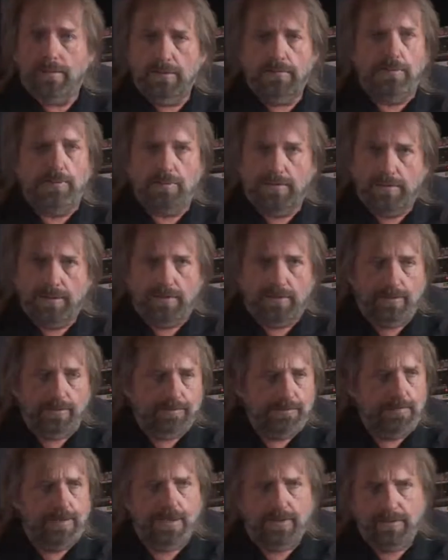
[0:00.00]
the music
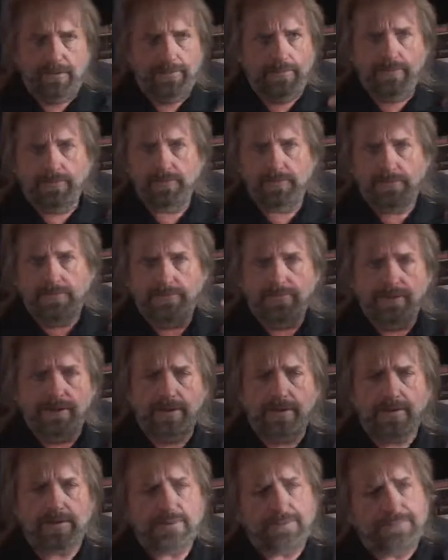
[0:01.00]
by, just
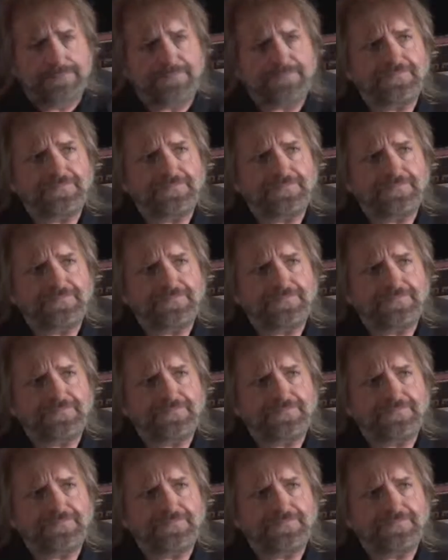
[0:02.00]
phonetics.